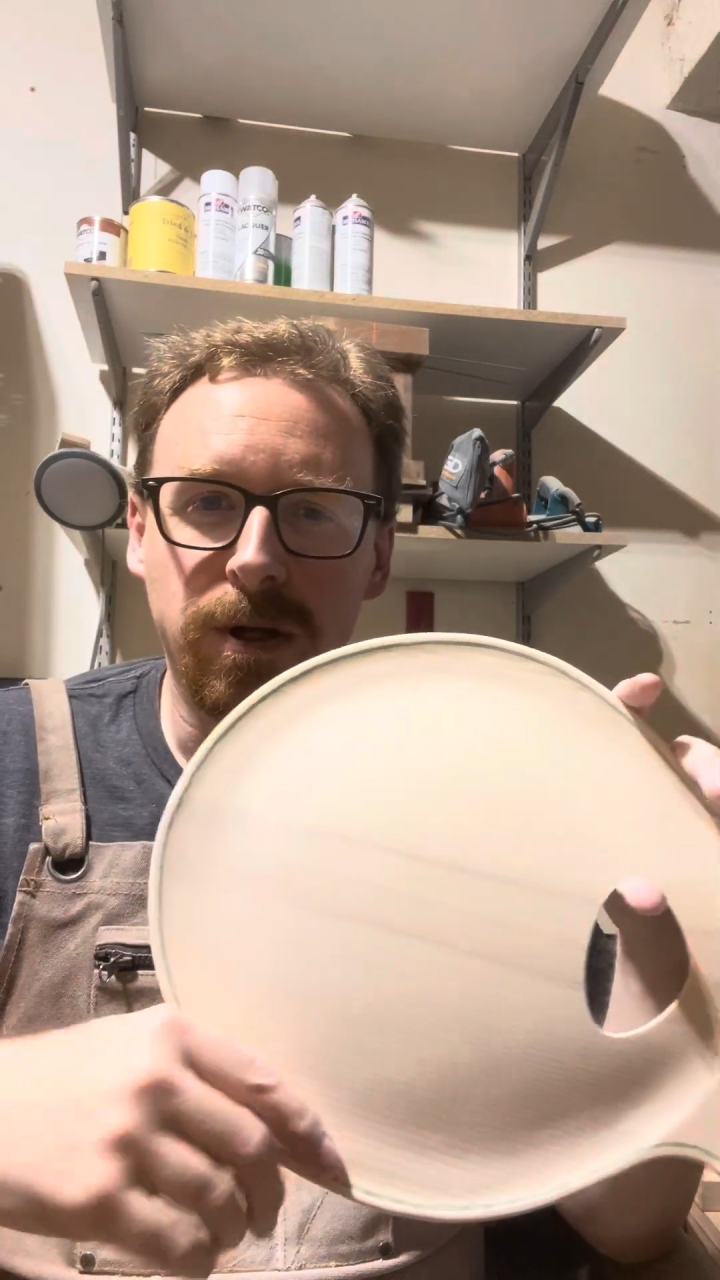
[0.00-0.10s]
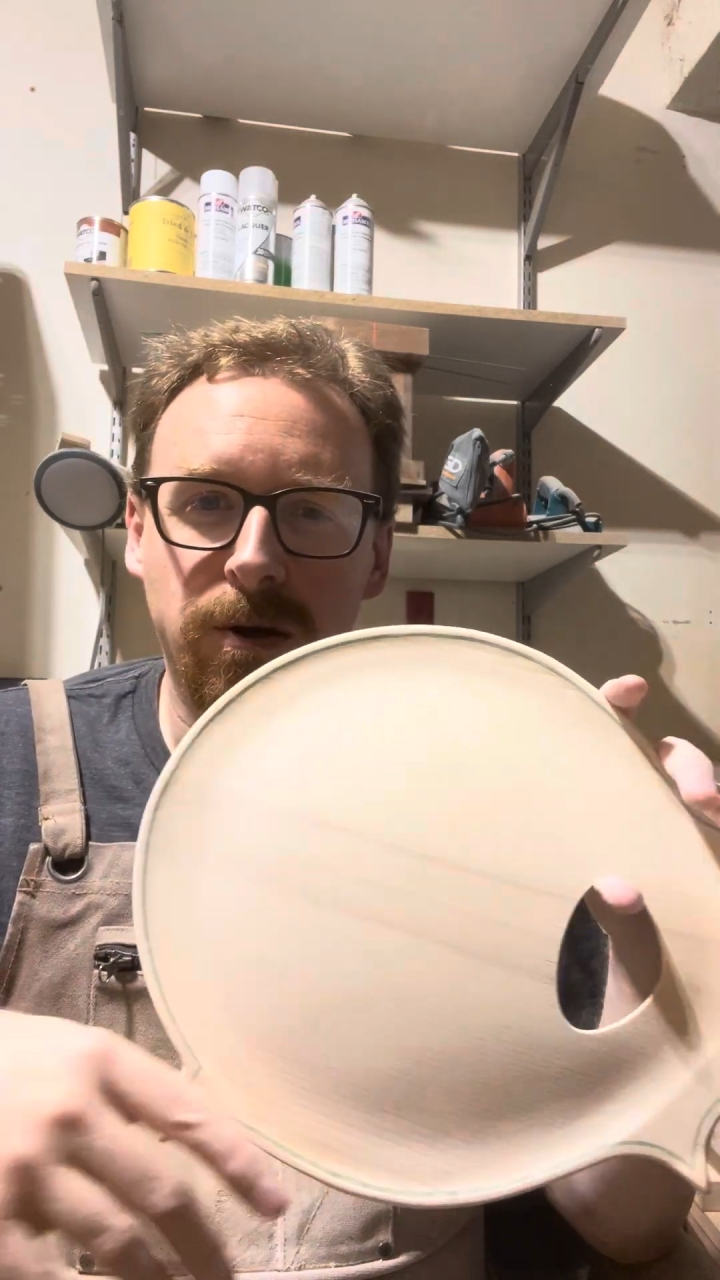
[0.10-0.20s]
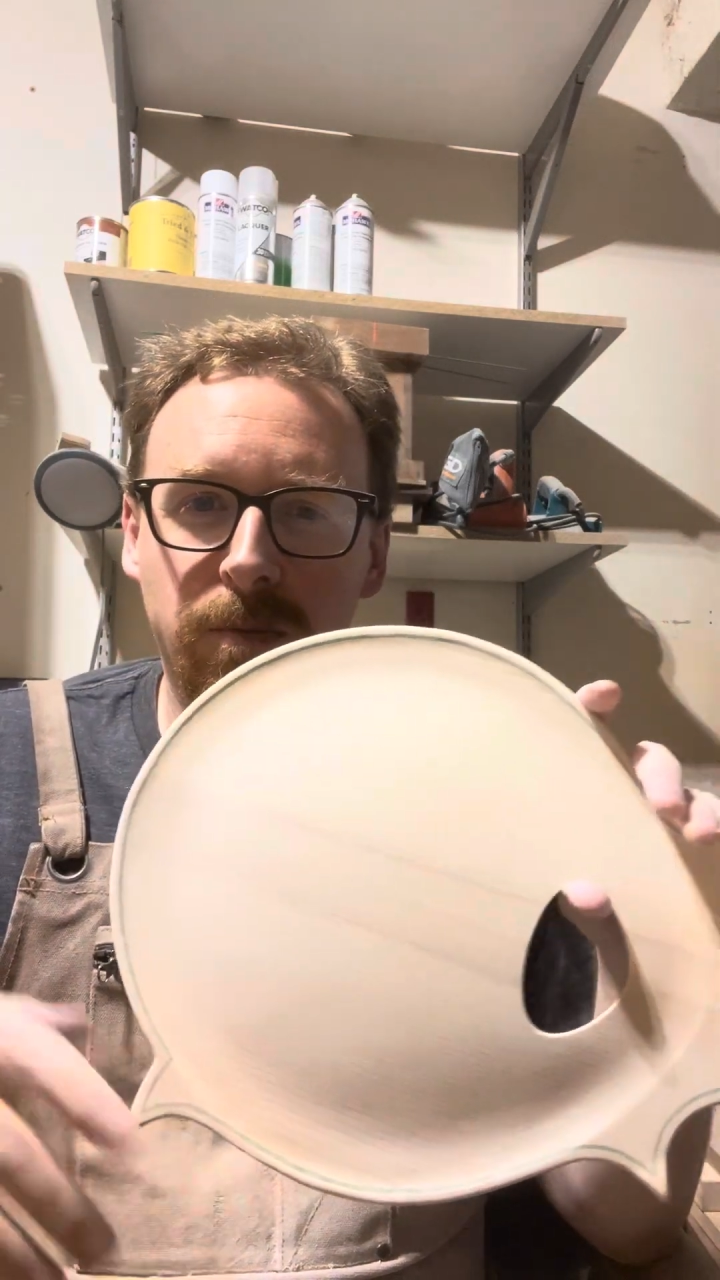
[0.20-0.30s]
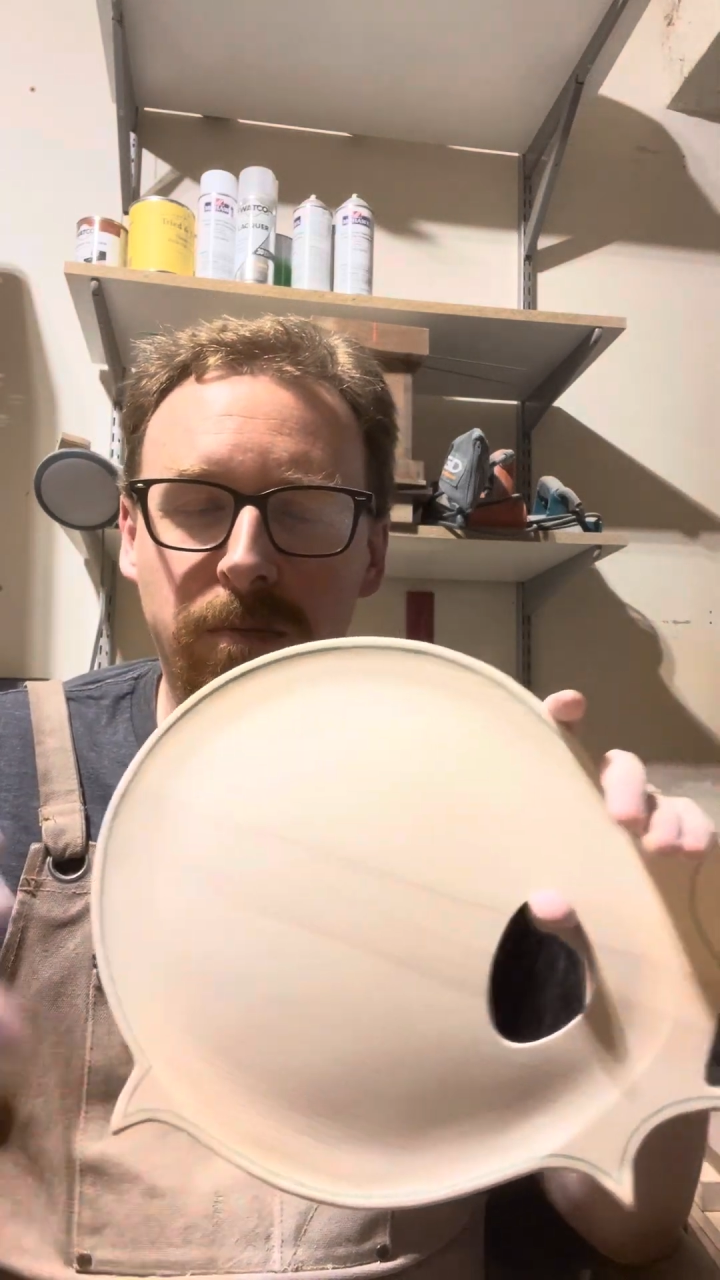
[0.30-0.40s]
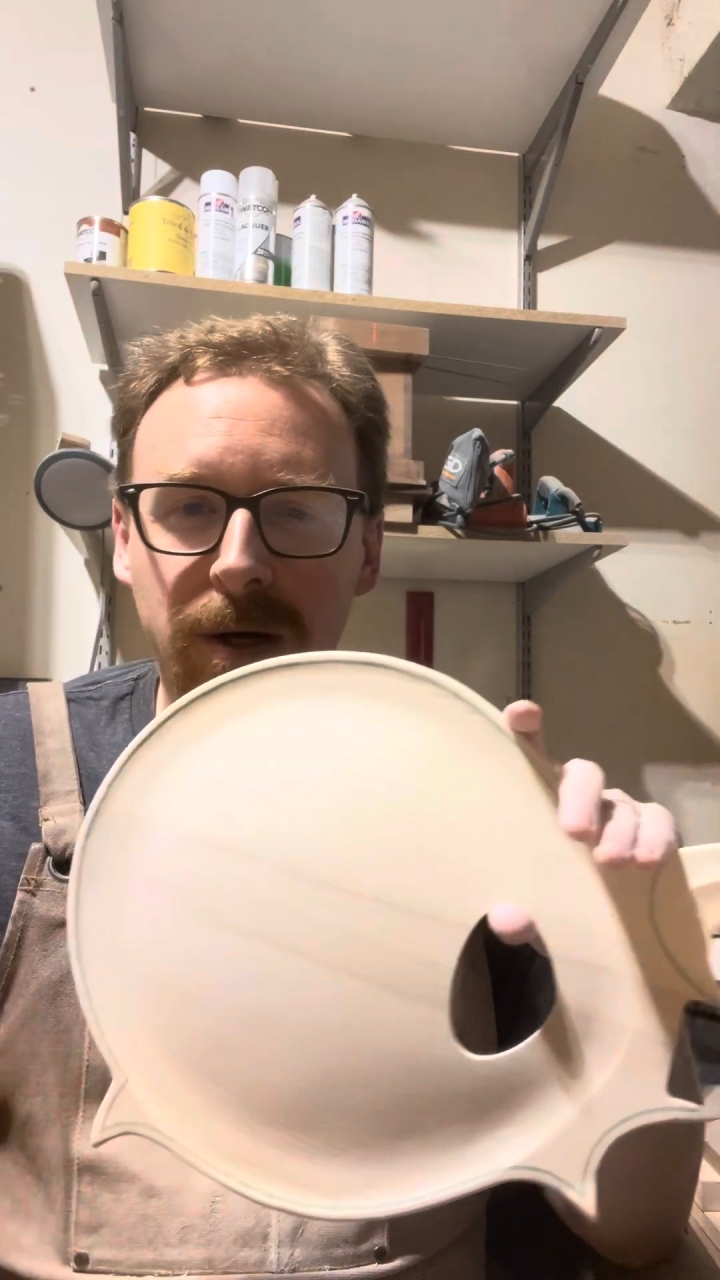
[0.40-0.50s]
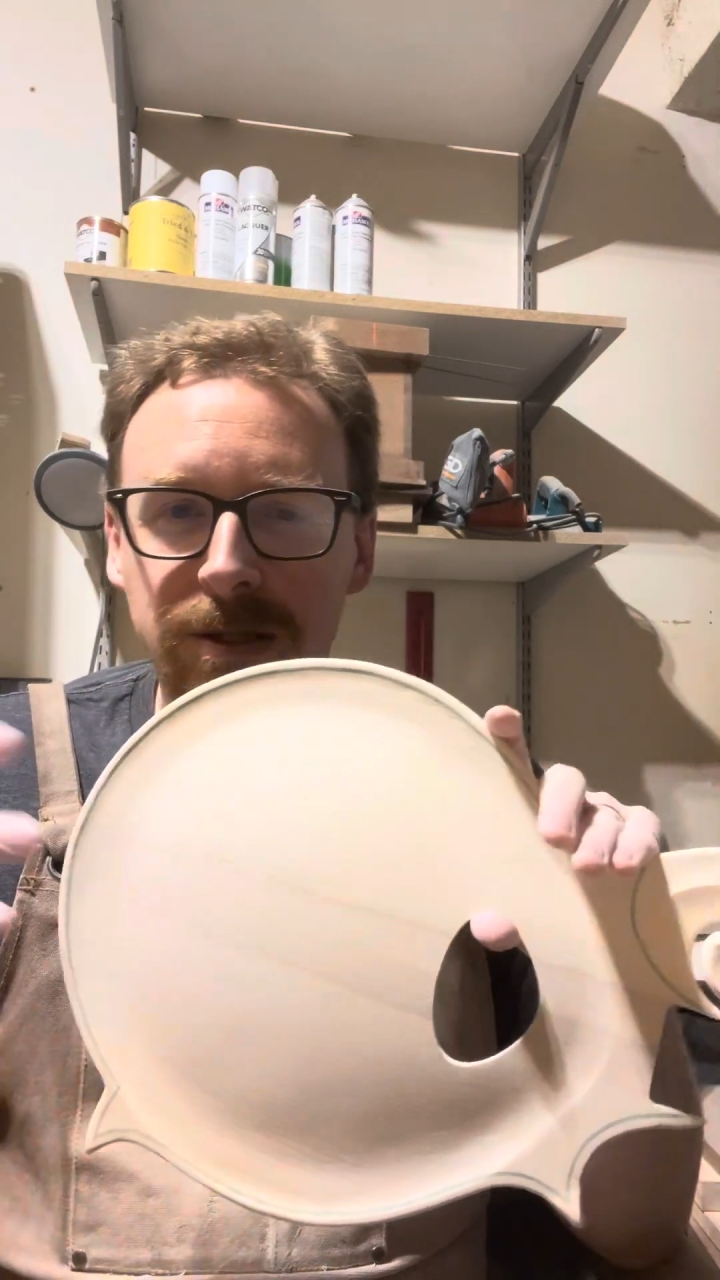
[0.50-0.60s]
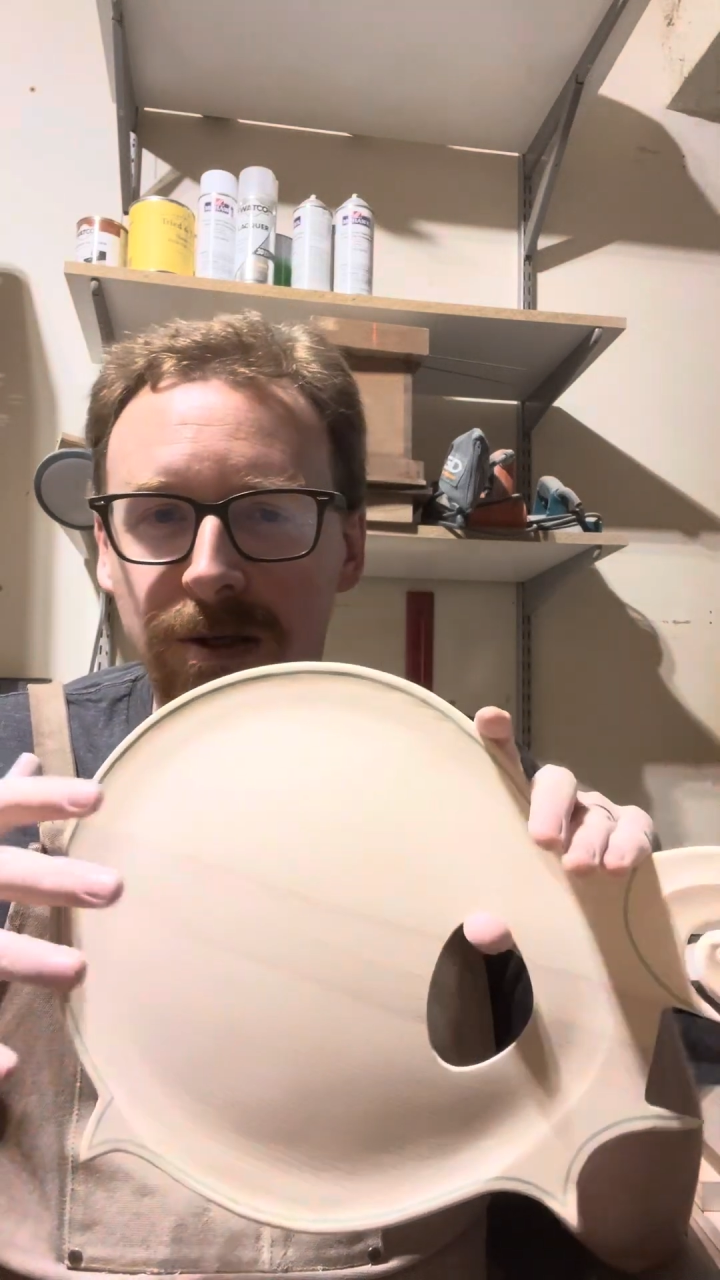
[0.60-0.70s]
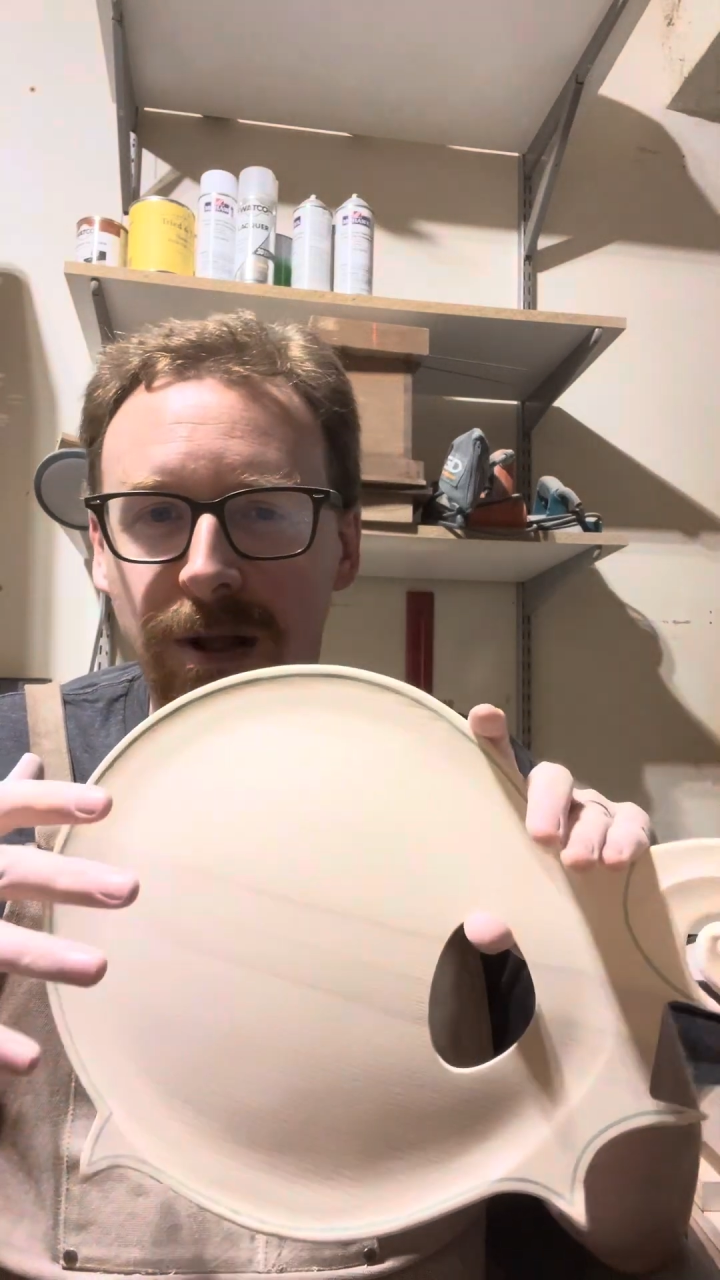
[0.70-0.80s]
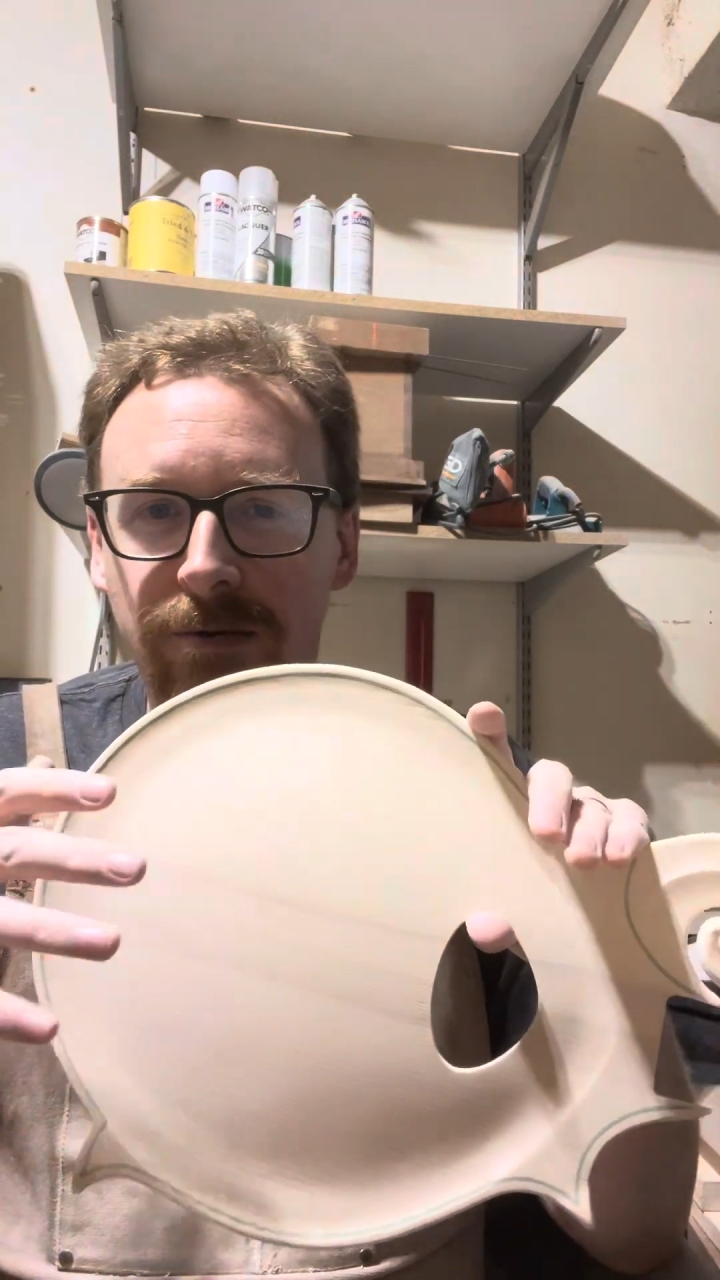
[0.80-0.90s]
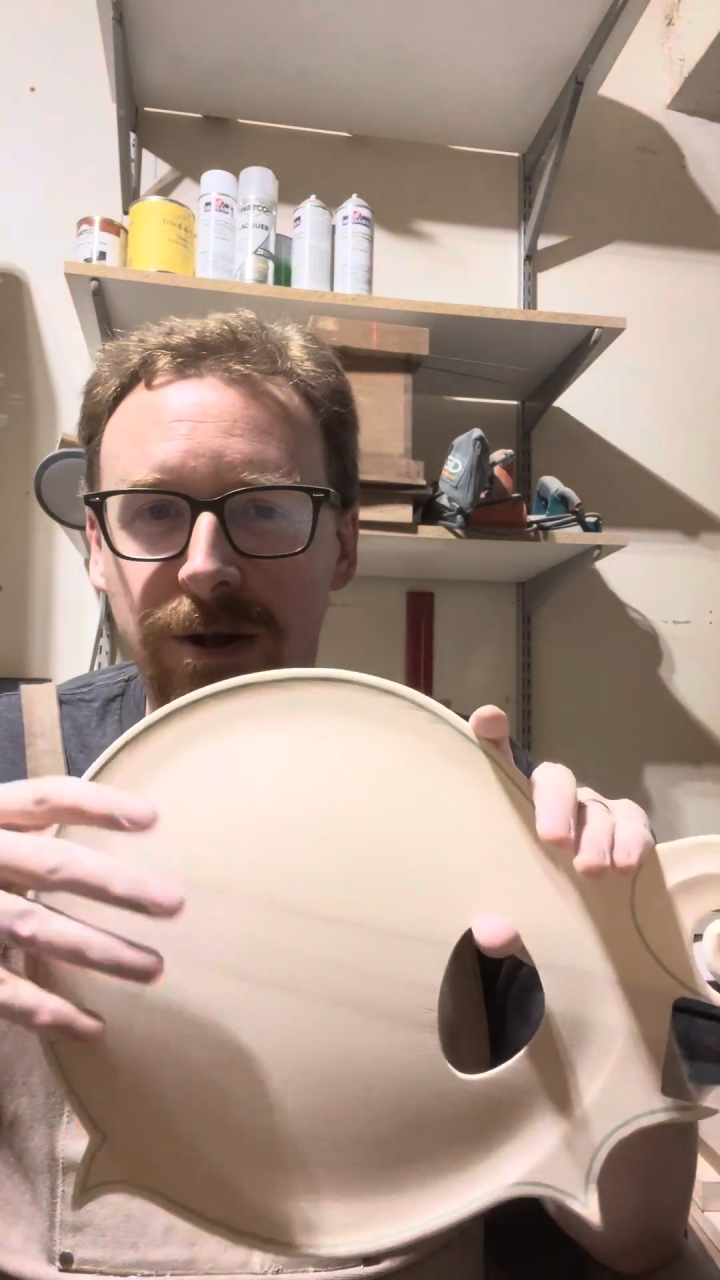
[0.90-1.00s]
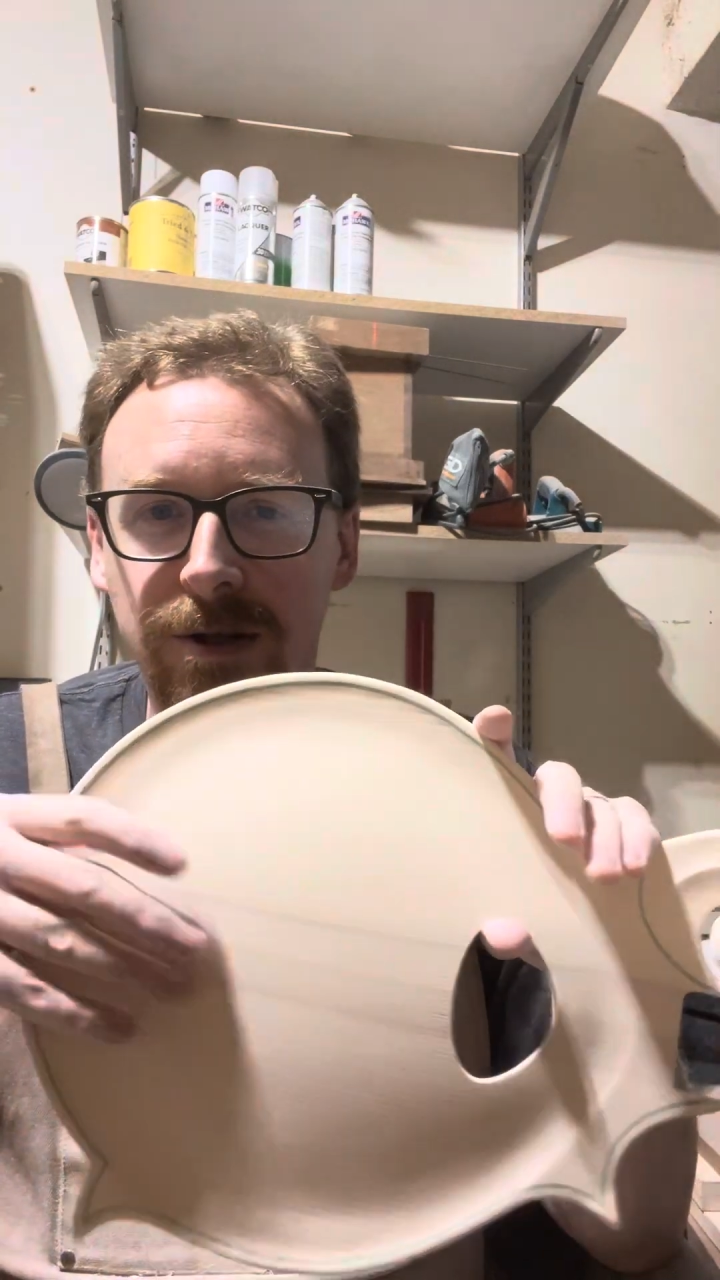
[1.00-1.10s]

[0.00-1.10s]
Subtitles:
your budget level